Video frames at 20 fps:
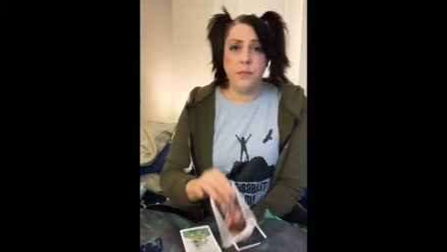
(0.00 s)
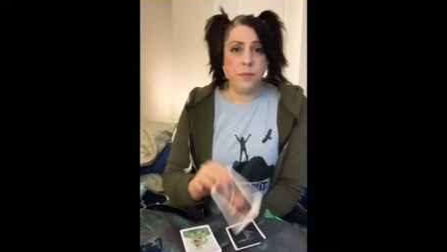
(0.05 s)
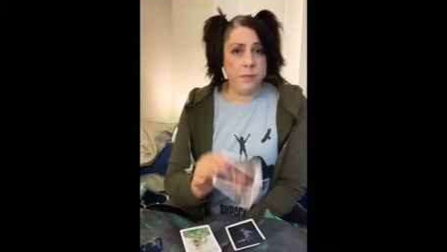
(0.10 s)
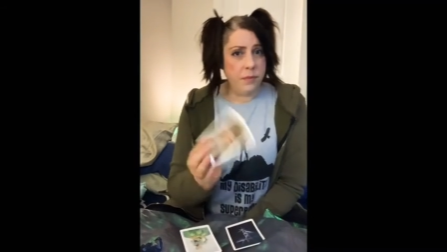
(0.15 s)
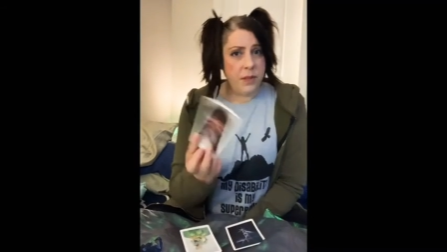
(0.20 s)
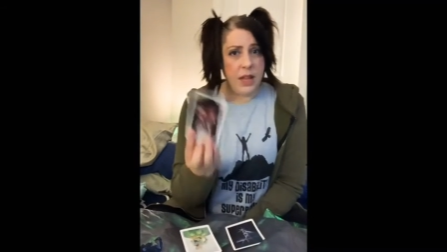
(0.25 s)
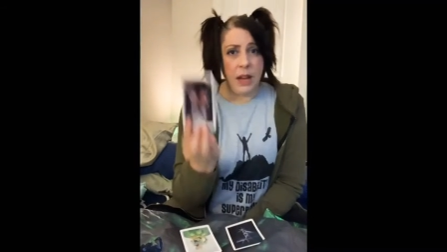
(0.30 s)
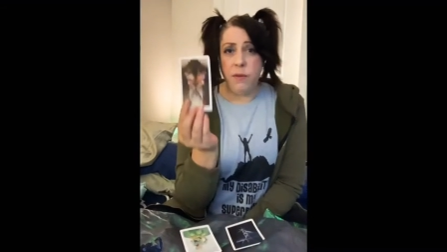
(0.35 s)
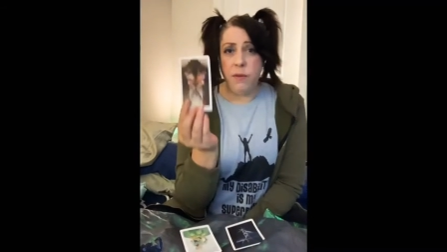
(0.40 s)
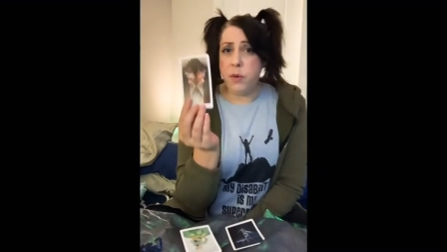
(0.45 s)

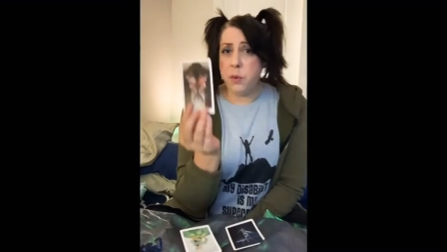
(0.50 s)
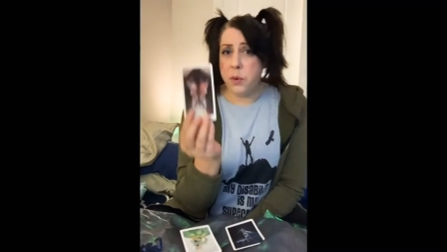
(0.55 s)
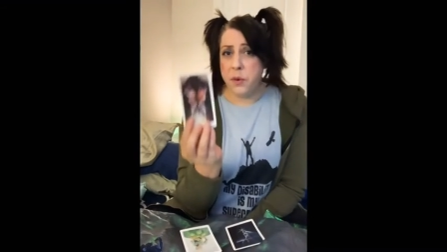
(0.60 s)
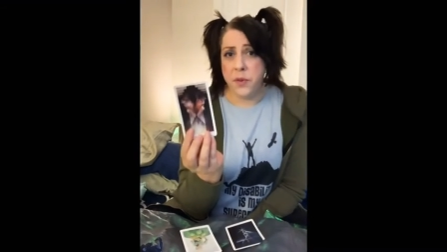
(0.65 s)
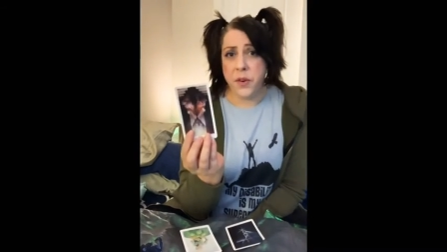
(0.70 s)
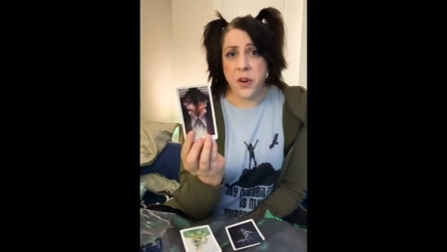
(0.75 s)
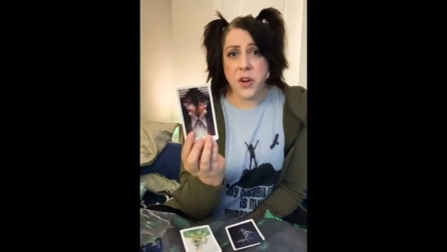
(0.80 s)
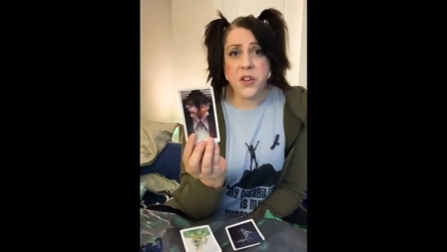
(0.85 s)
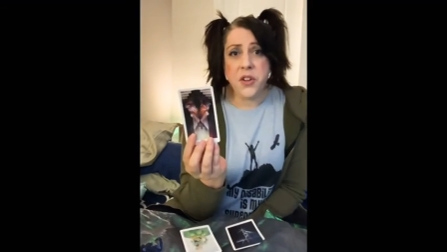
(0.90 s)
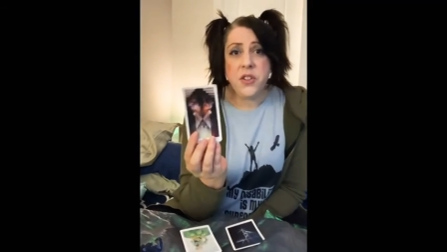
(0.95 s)
Devil
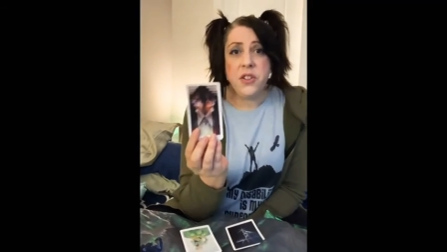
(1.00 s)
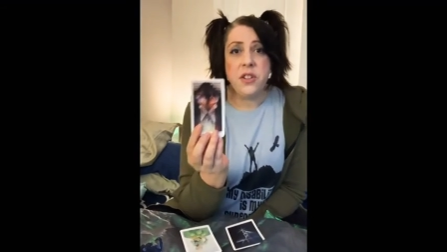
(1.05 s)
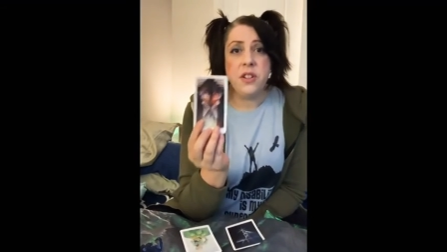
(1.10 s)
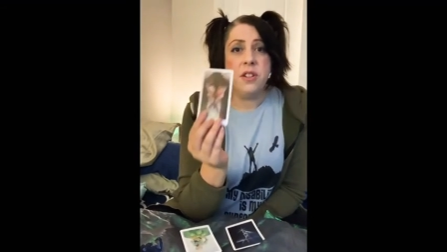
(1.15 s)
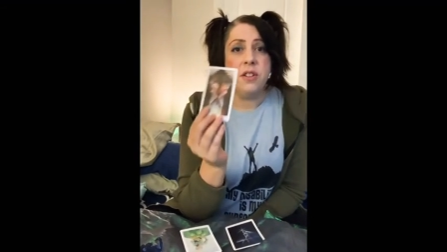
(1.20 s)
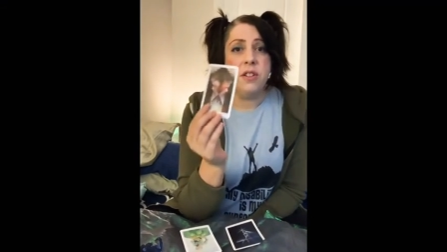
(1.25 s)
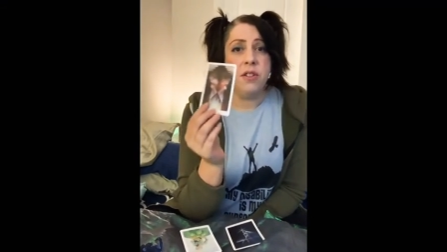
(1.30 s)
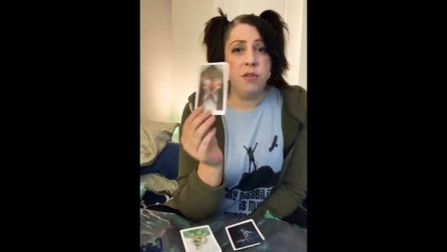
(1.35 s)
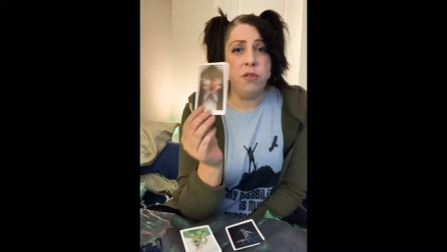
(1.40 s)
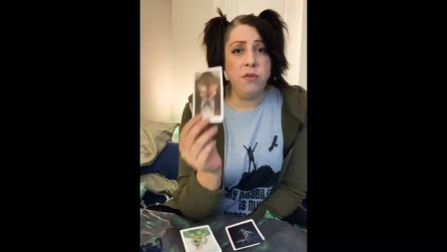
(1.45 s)
reversed.
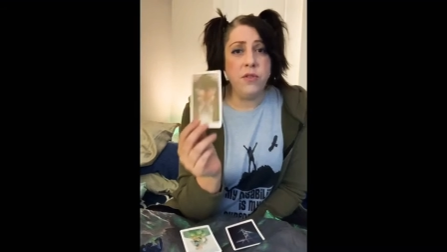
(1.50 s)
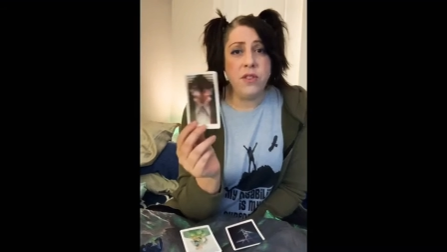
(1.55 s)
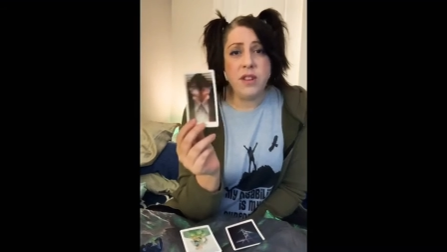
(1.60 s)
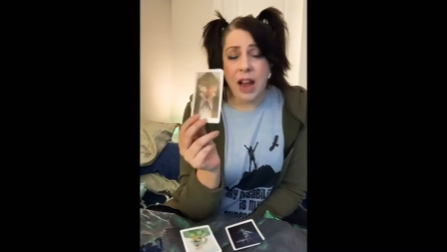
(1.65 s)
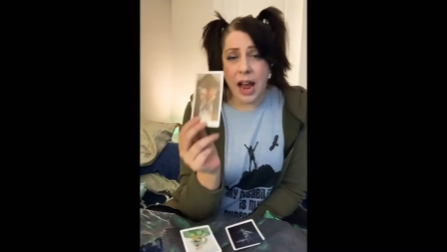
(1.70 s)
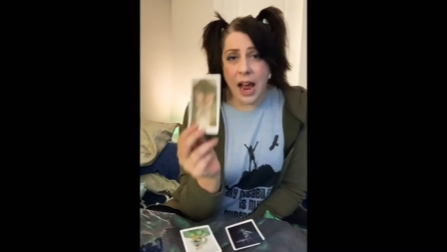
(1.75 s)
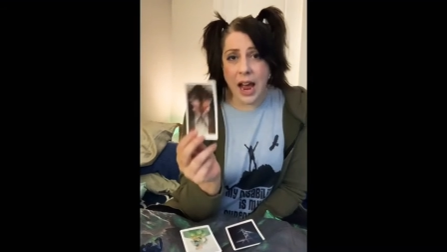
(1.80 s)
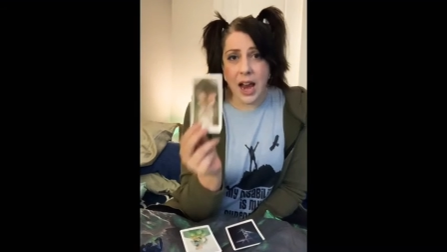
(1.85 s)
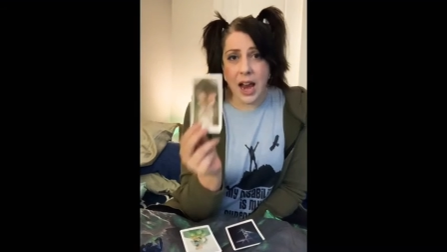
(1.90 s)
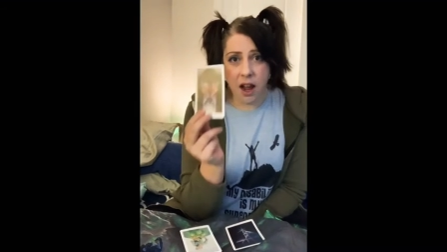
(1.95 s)
Do
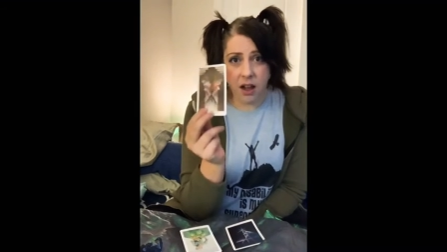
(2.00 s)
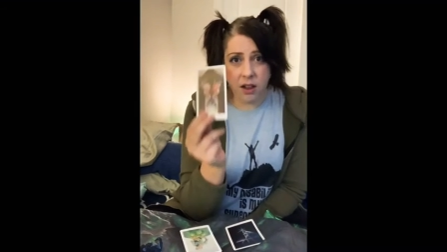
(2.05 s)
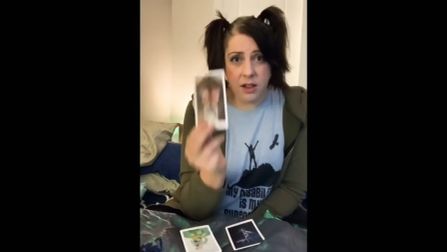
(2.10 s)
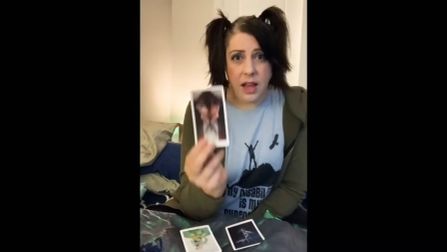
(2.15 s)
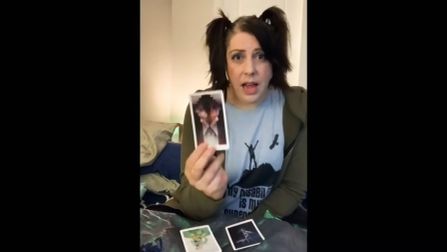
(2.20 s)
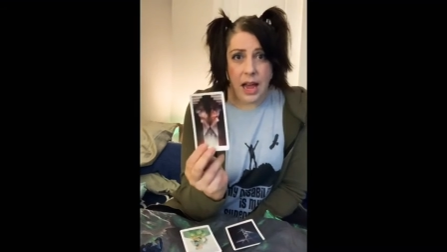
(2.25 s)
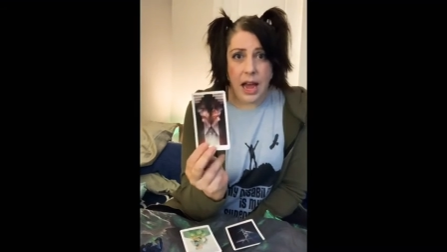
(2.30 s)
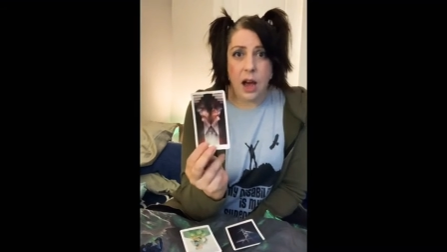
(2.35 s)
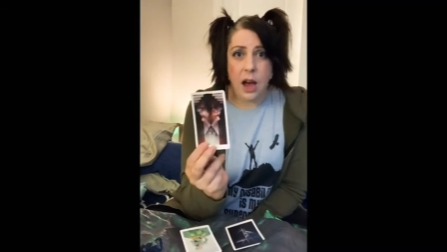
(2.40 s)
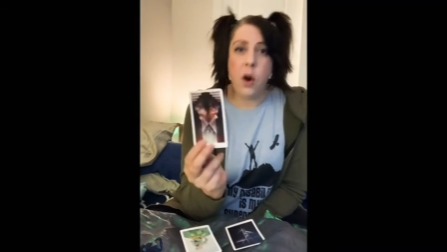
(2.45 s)
not
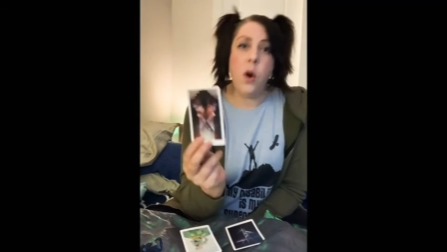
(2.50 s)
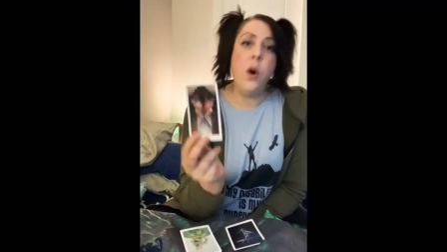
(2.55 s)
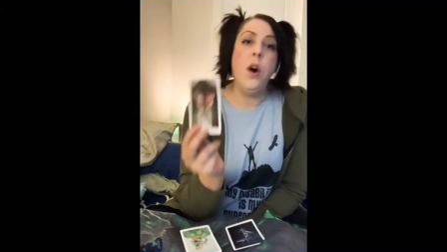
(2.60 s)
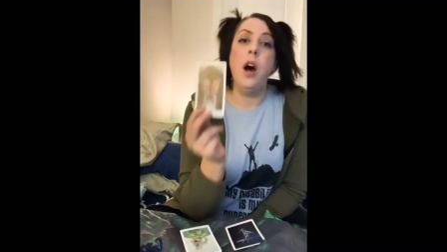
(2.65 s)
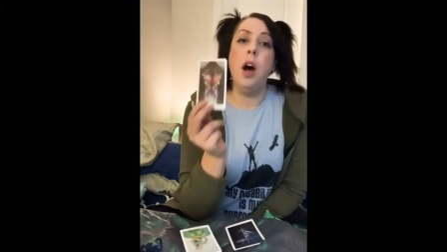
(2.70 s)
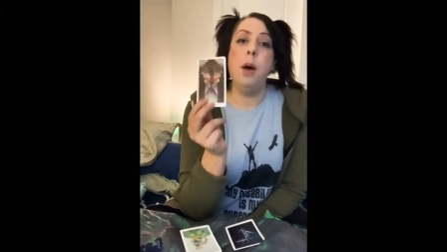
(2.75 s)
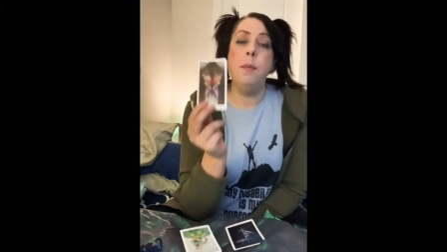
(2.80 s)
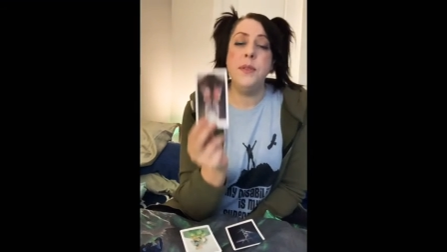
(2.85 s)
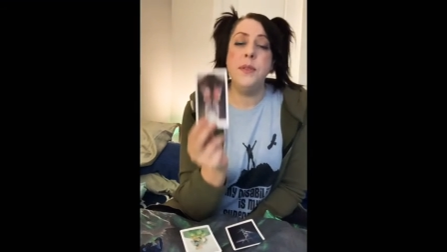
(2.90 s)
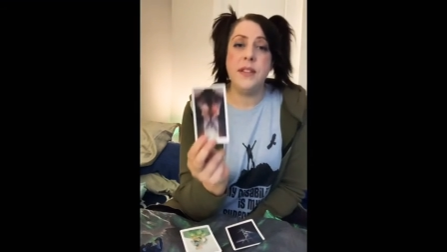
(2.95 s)
allow
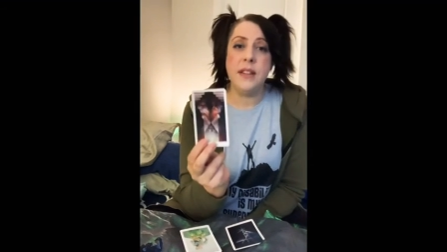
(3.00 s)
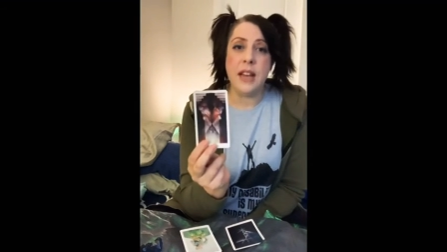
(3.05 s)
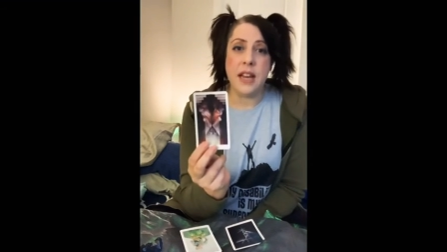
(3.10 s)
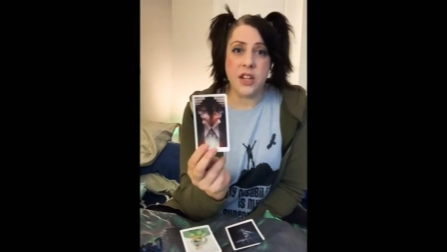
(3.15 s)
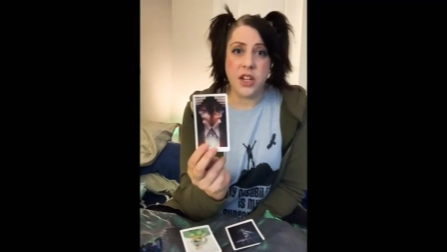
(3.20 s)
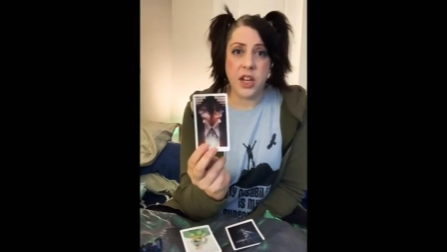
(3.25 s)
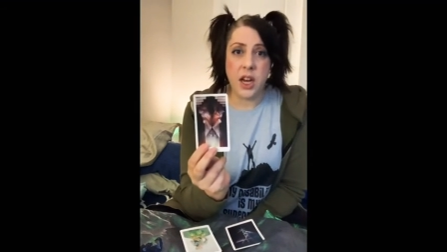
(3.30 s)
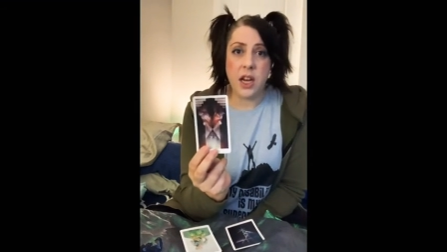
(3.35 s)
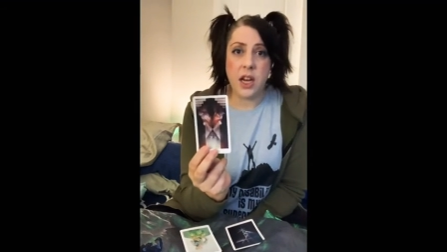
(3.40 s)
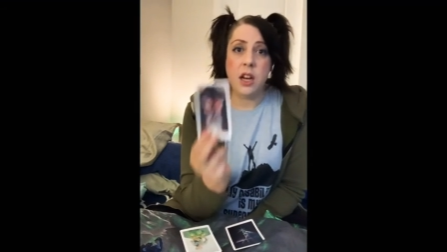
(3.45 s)

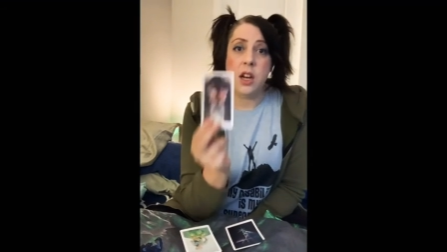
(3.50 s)
obsession,